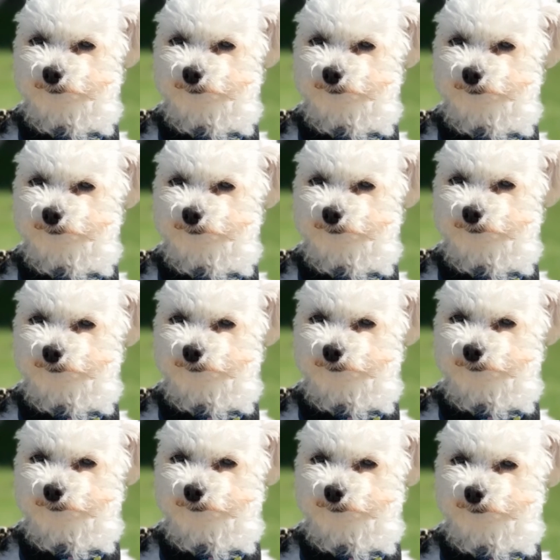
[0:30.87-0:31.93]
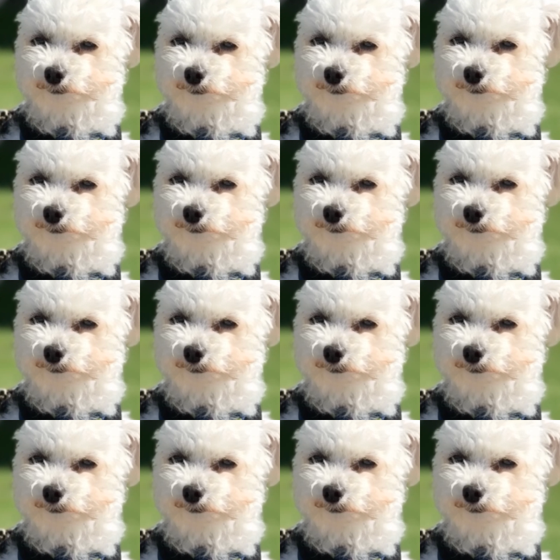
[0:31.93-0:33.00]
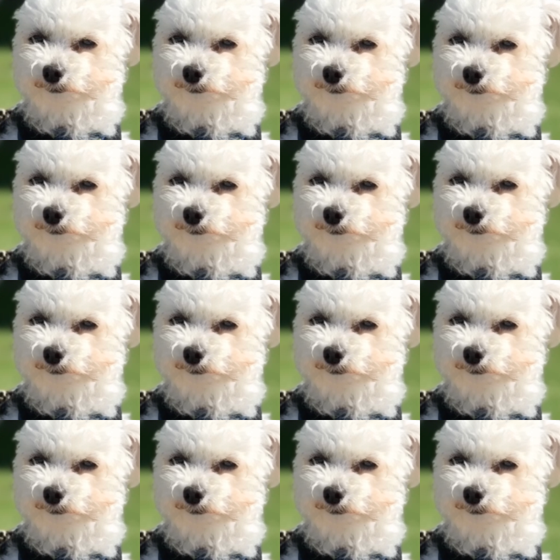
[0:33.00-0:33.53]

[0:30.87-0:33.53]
(silence)